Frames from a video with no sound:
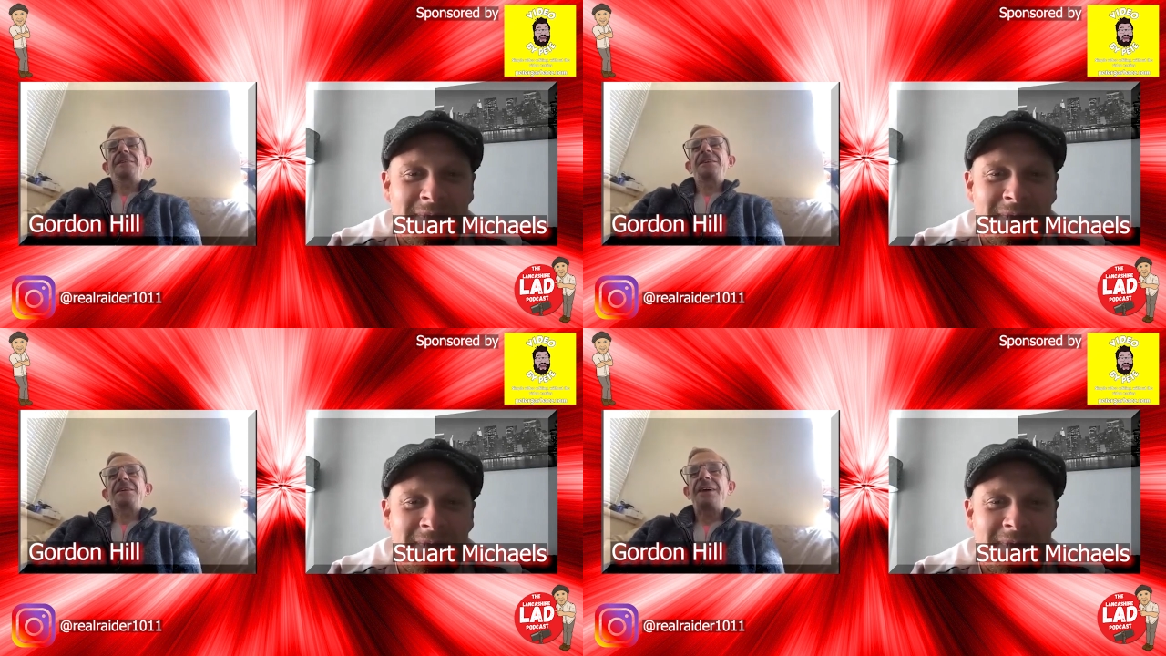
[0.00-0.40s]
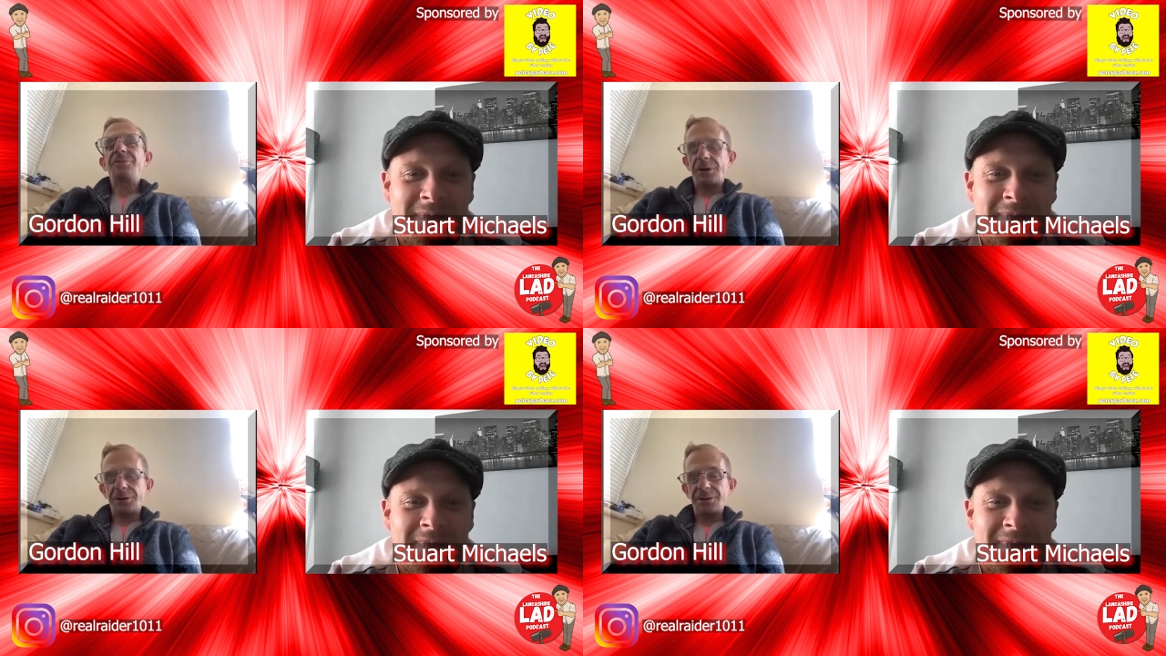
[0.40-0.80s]
Speaker 1: The F
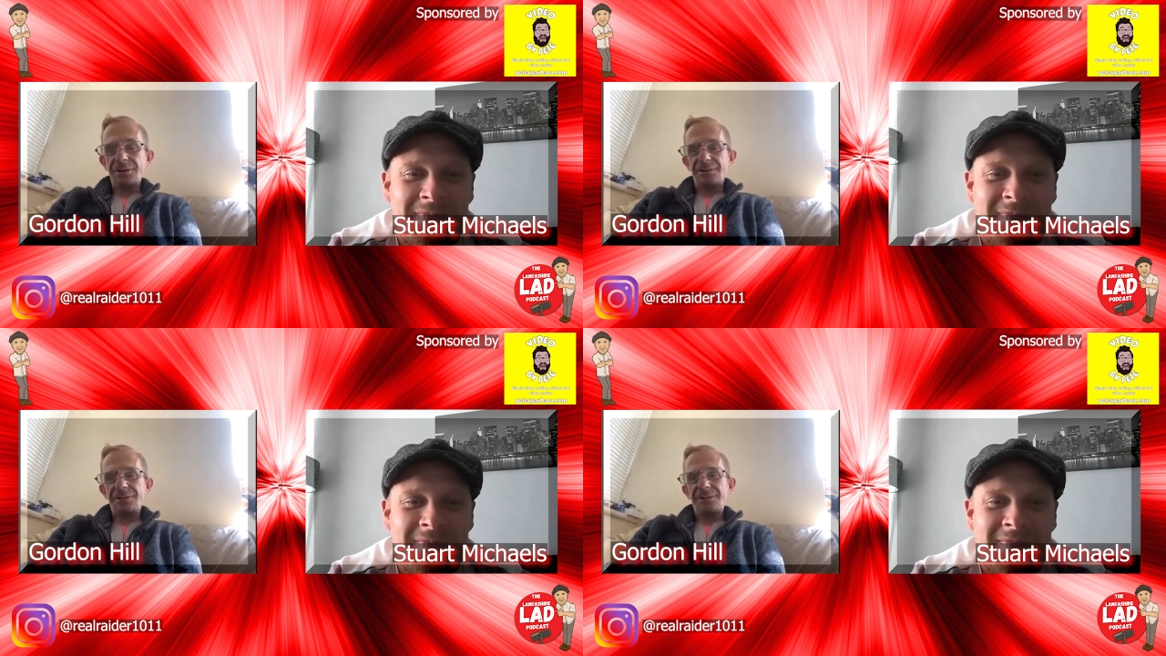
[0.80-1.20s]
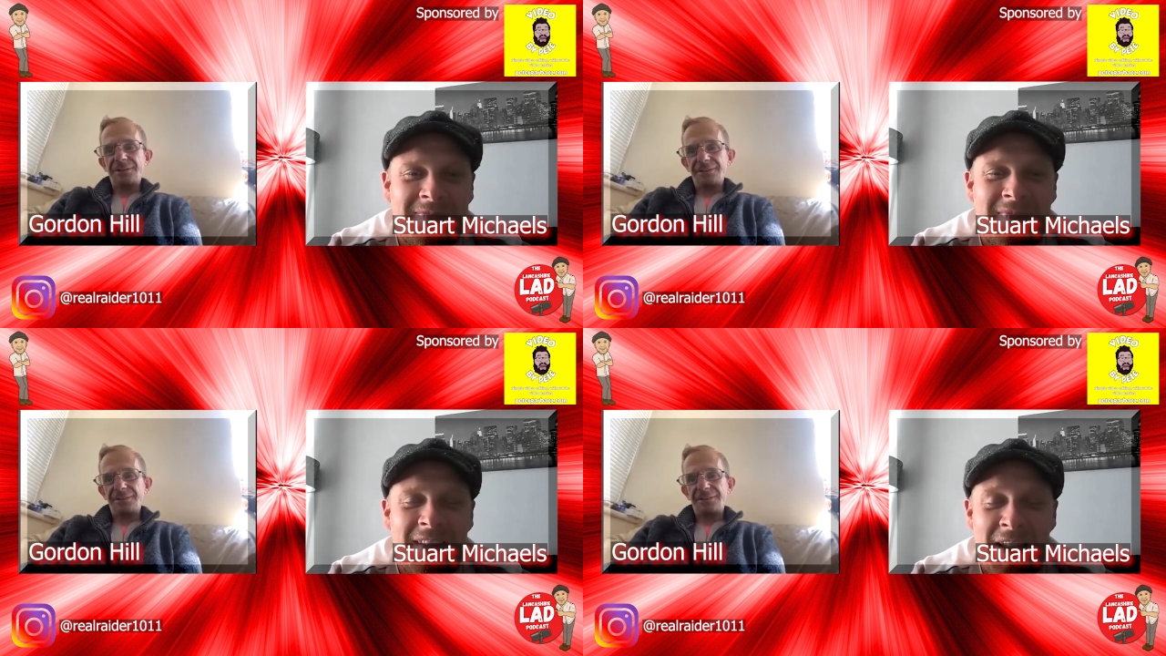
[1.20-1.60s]
word.
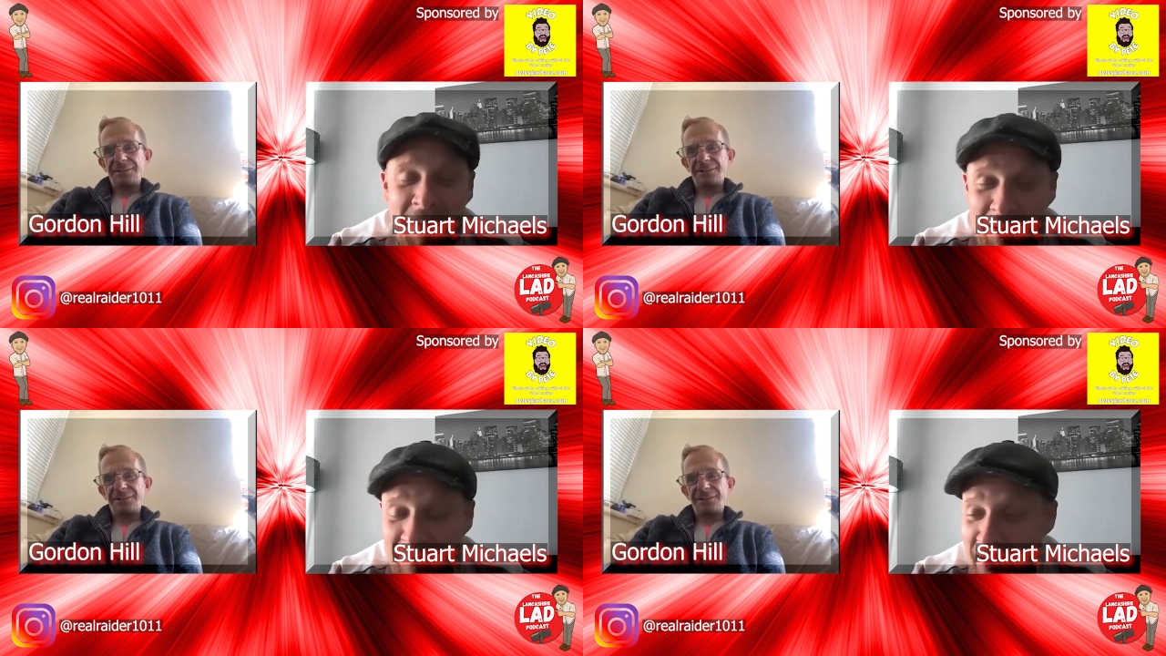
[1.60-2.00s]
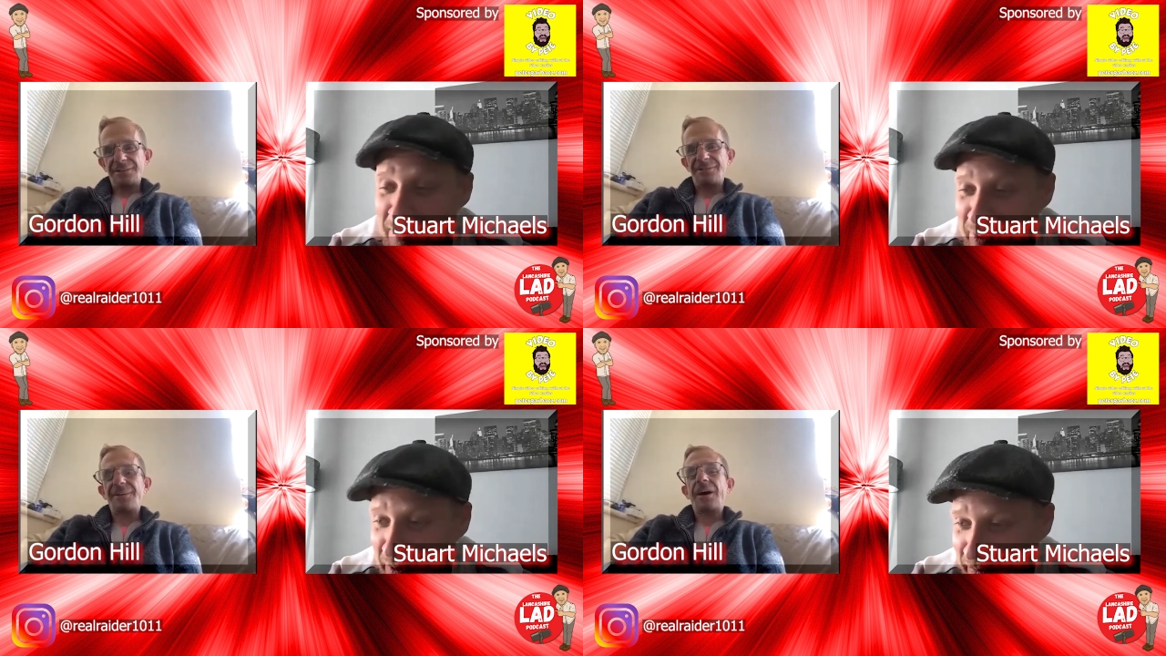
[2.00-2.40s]
Ah, oh,
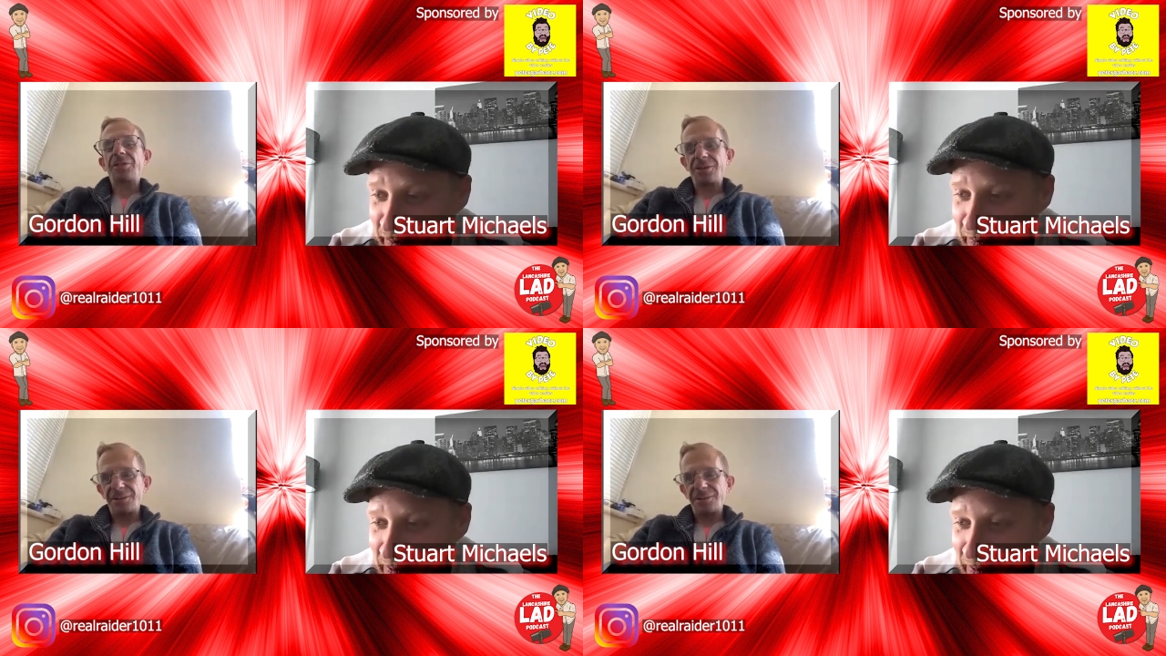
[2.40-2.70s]
fair enough.